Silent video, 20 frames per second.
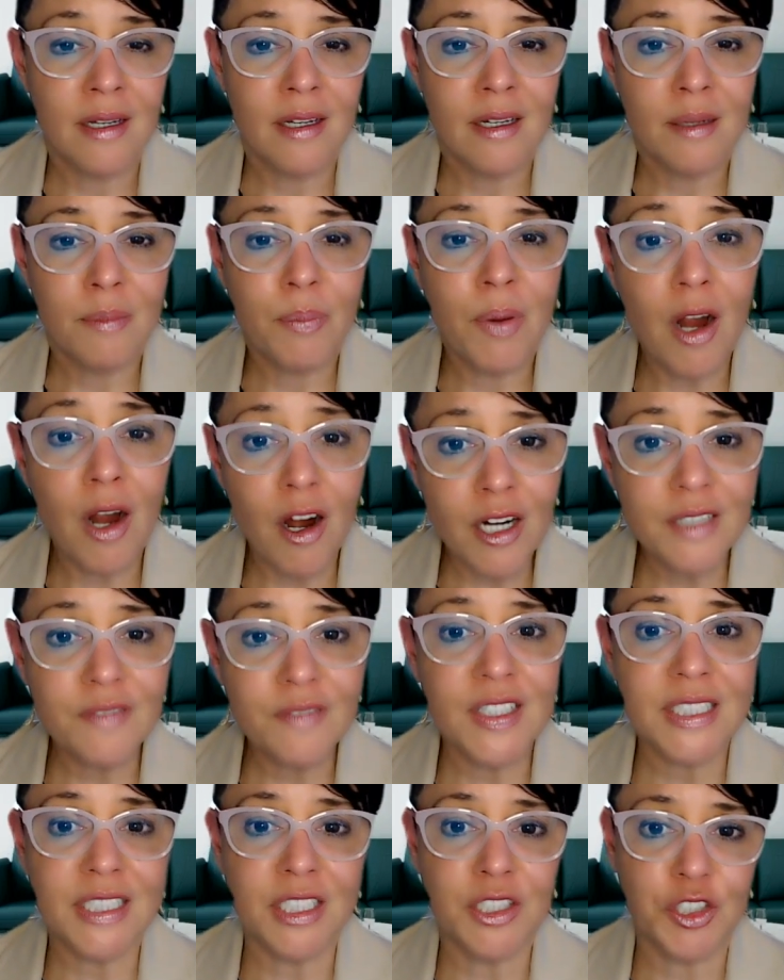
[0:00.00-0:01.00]
part of
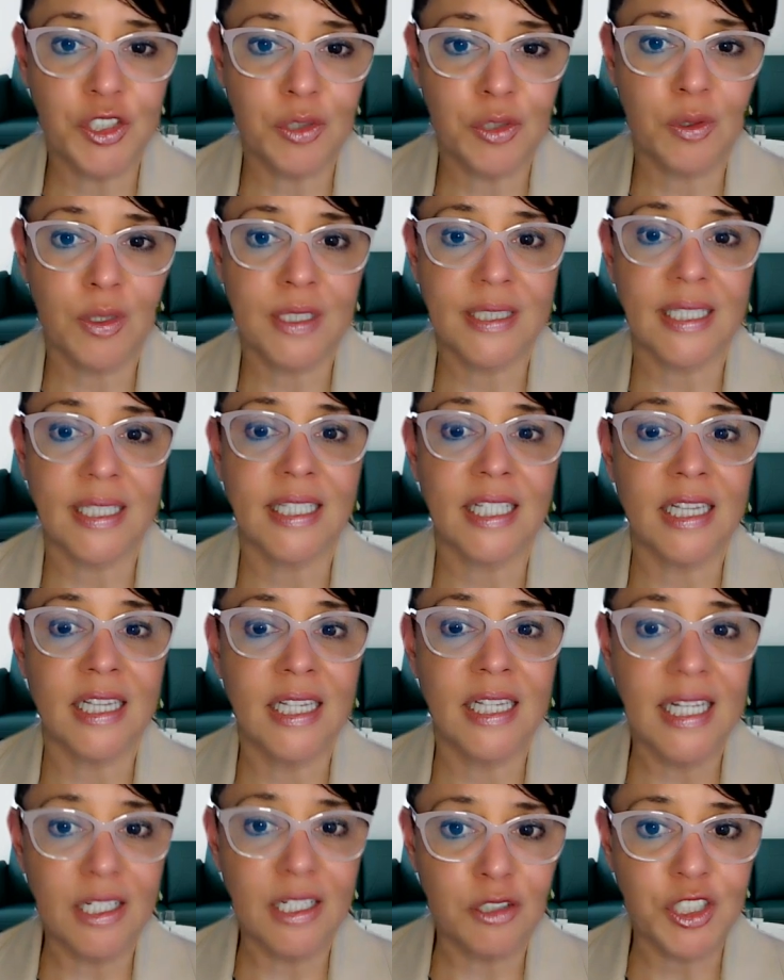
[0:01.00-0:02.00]
this ensures that the
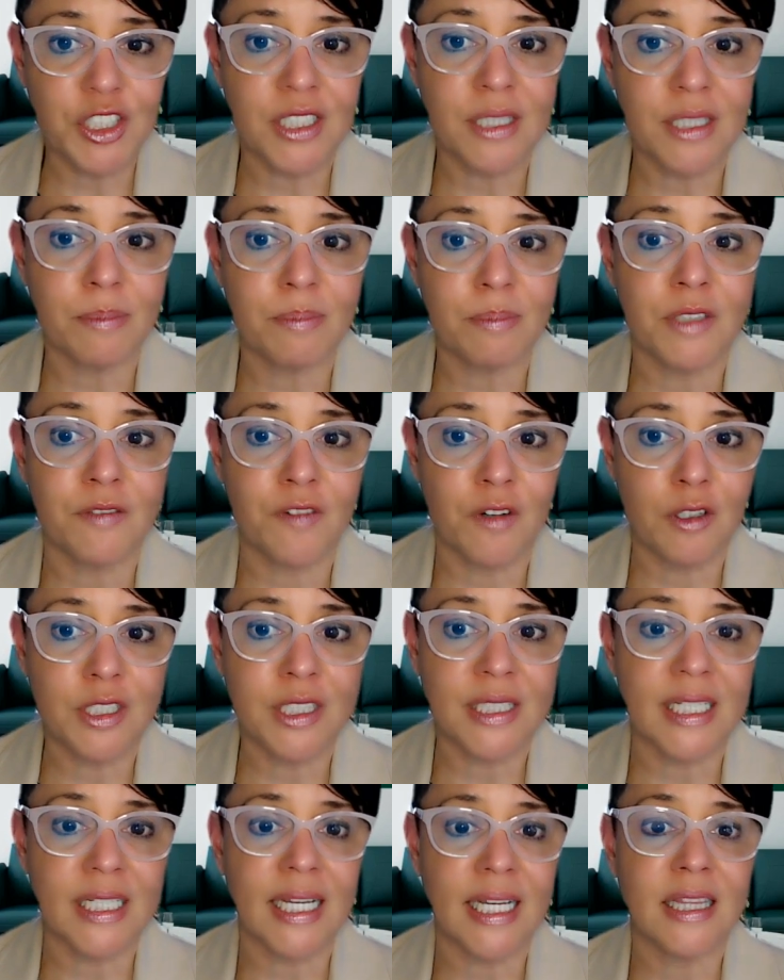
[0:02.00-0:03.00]
leadership
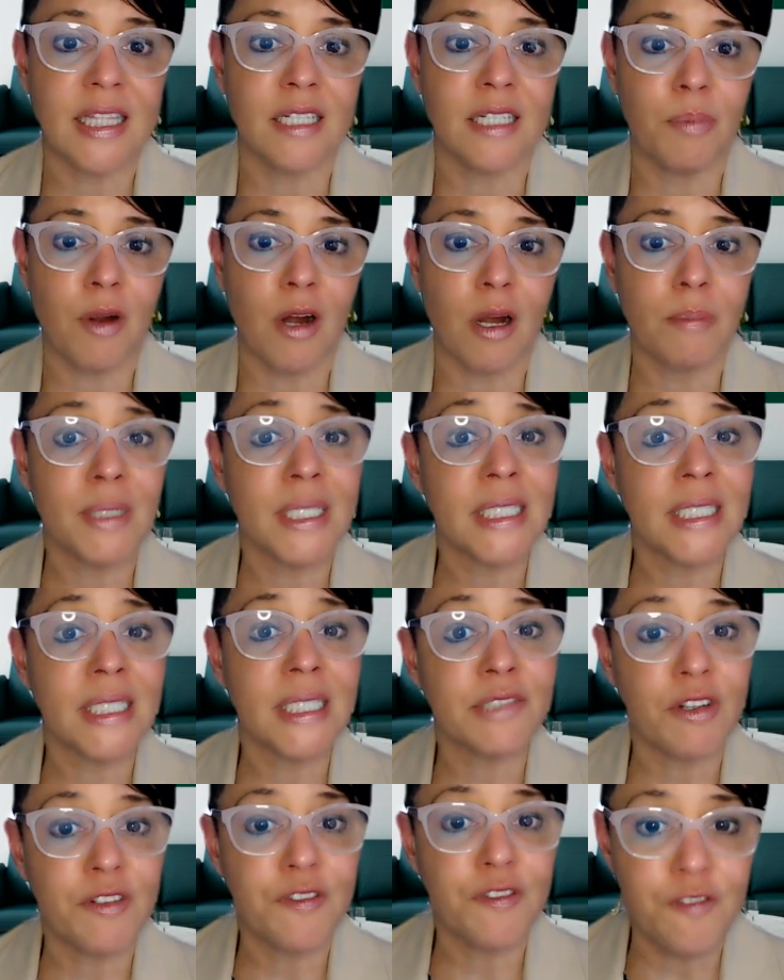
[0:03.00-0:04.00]
diversity at the department is
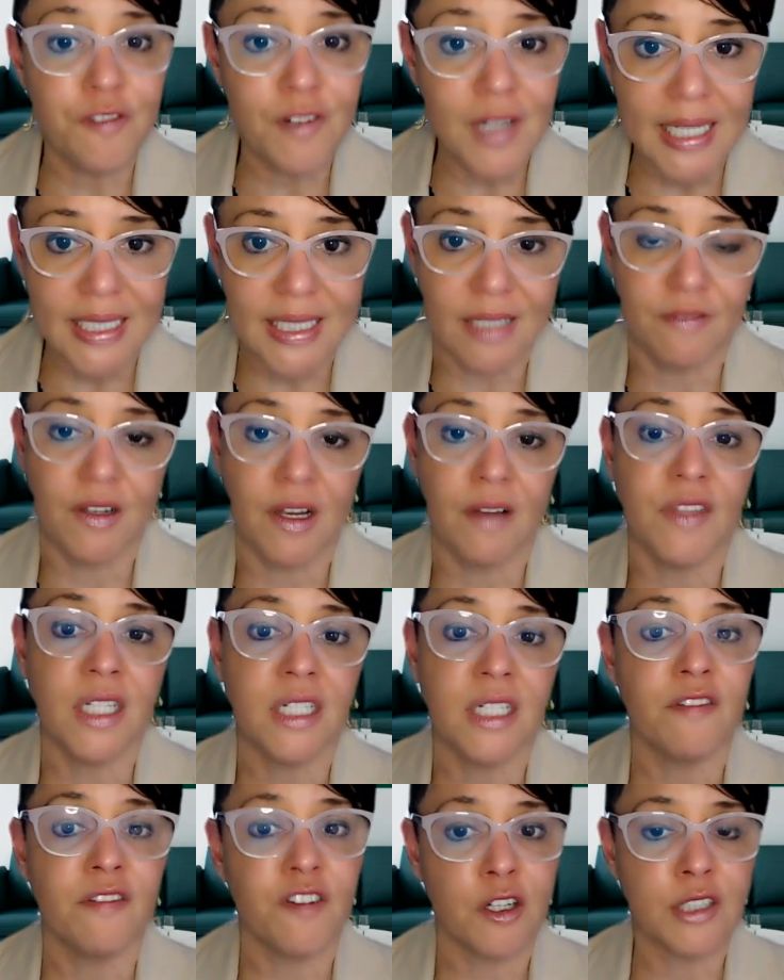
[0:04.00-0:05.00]
reflective of the
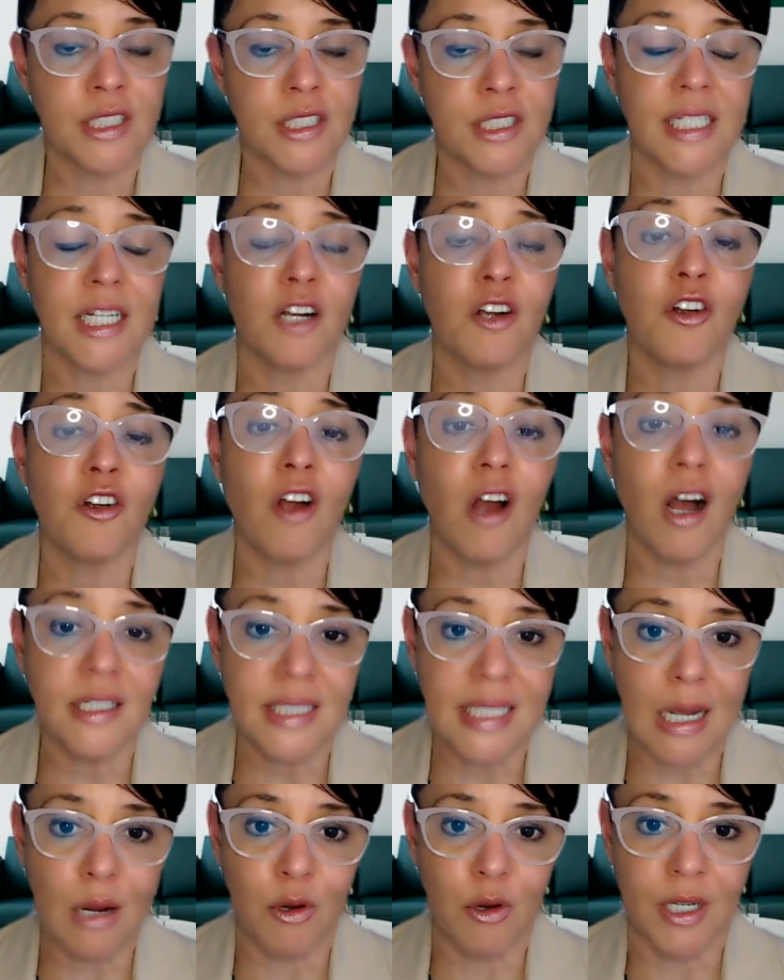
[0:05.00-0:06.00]
diversity across
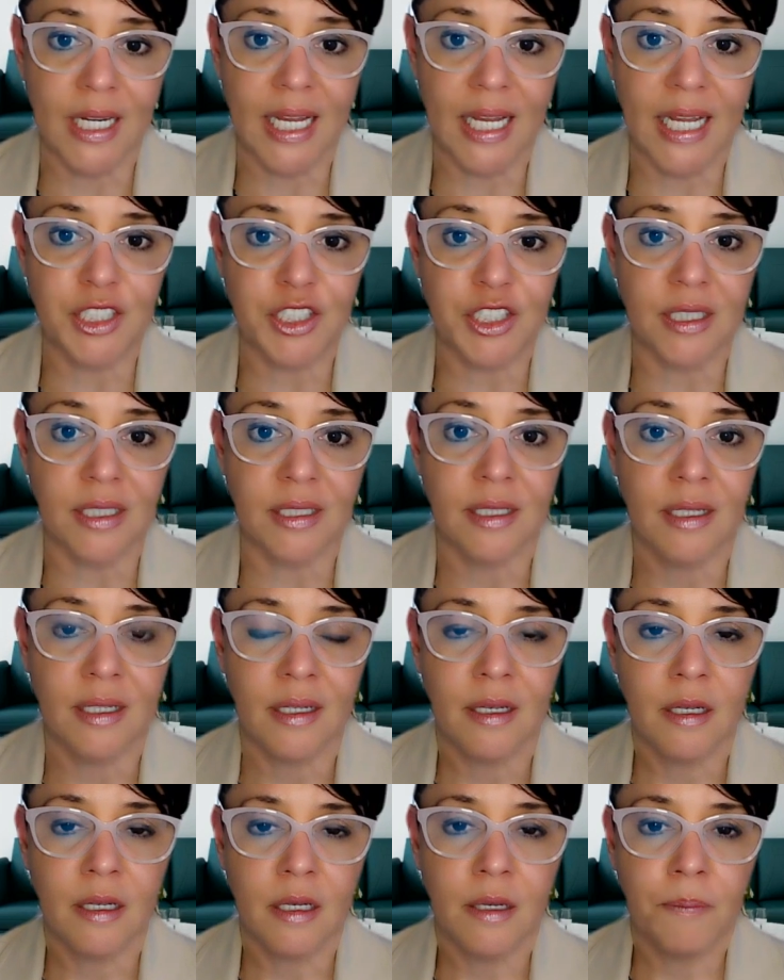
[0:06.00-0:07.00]
our nation.
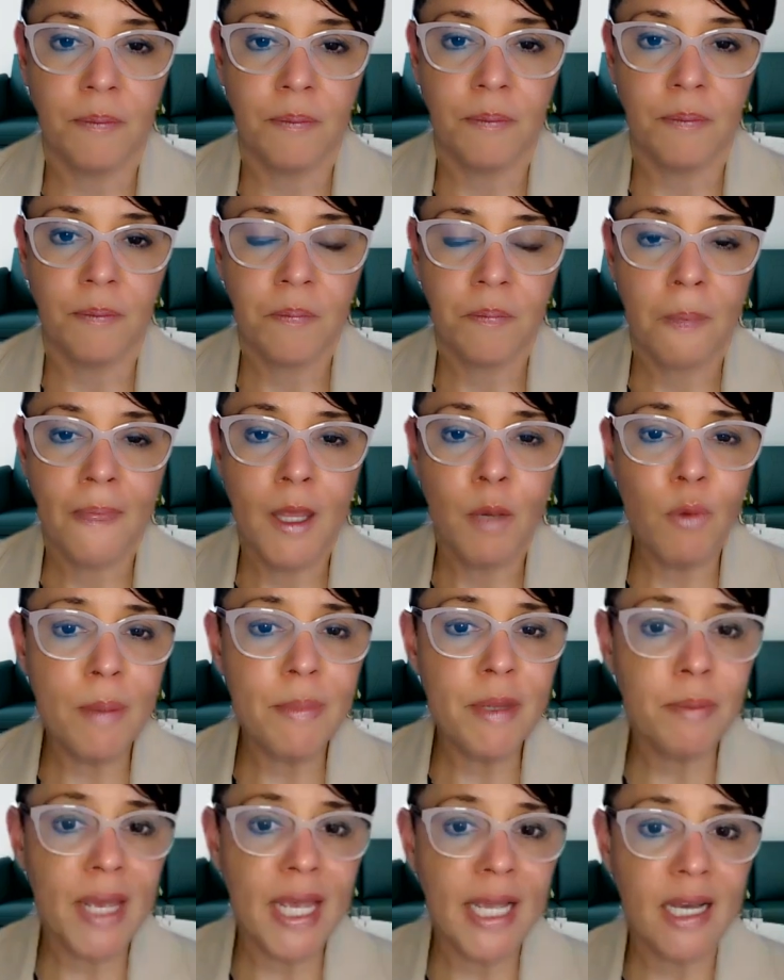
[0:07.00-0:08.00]
Women
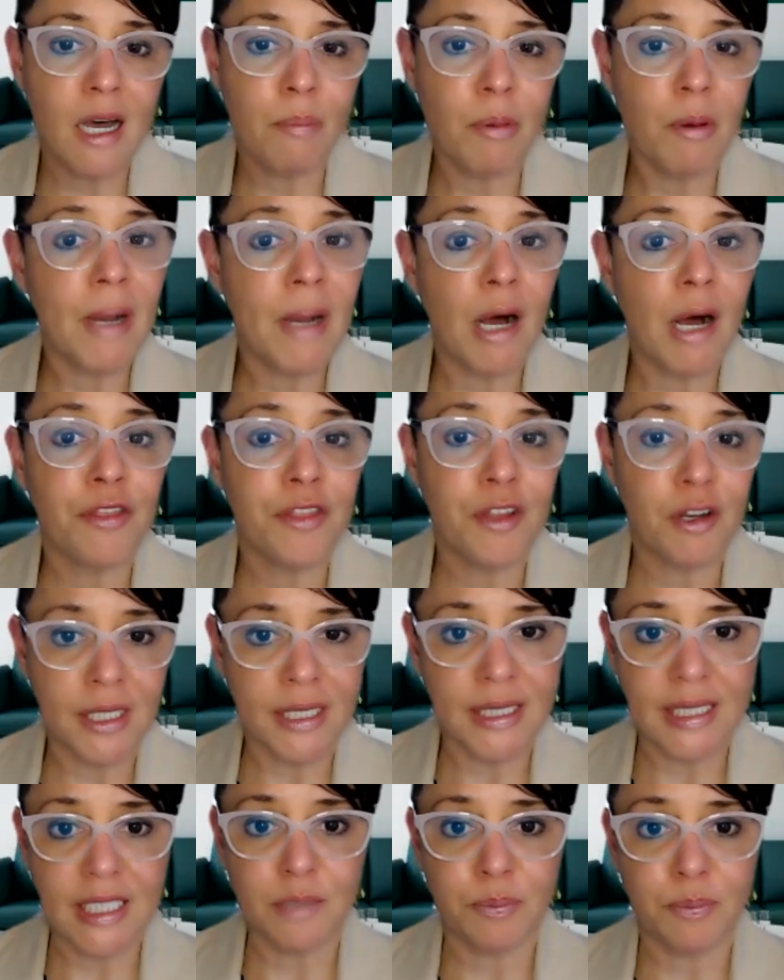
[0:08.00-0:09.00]
make up about
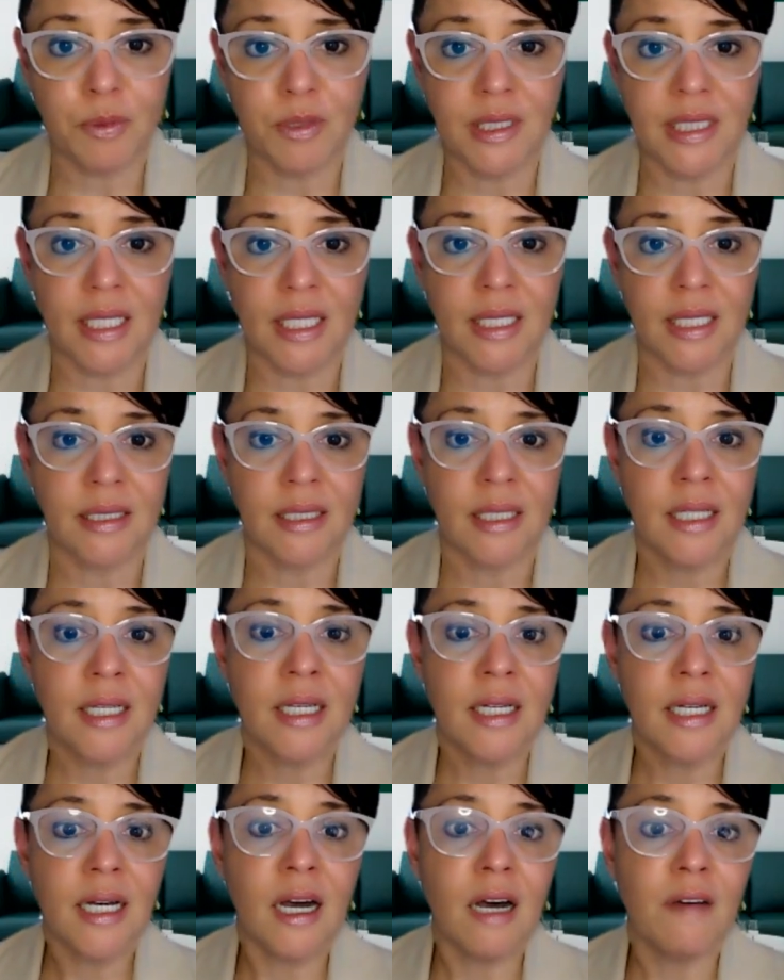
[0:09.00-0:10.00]
36%
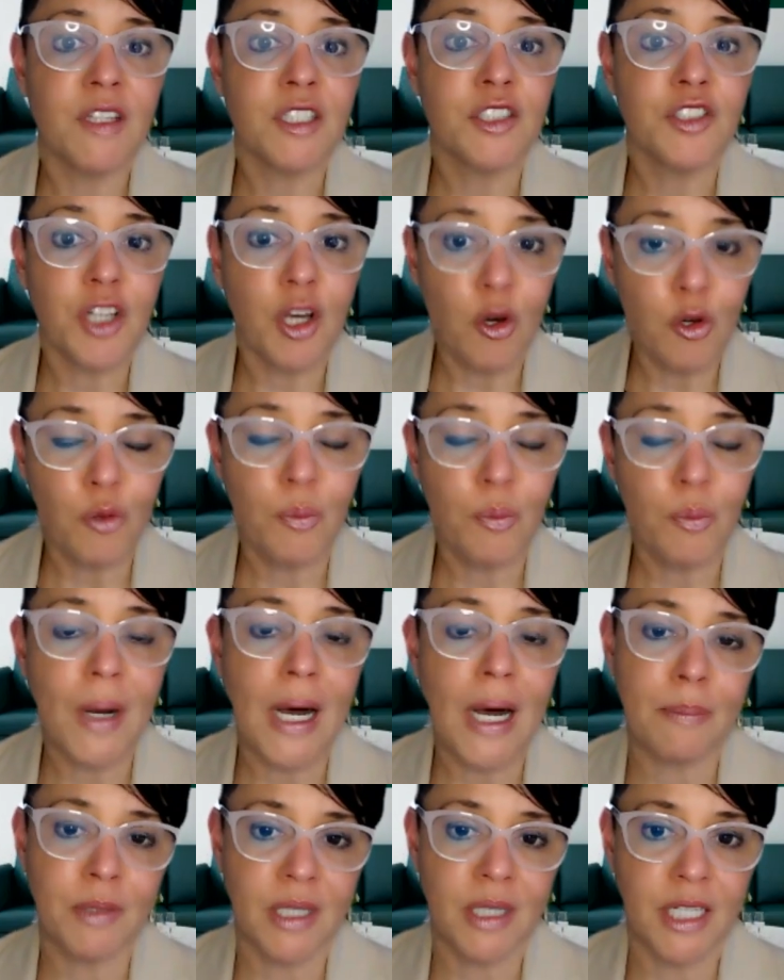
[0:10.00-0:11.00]
of the total
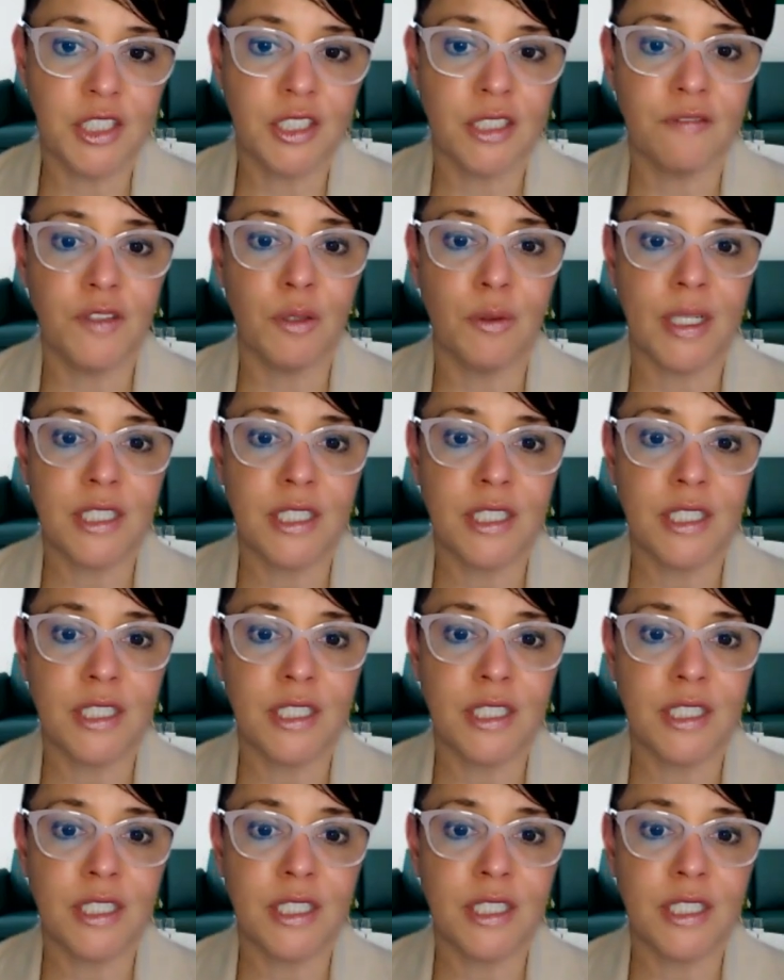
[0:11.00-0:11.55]
population of US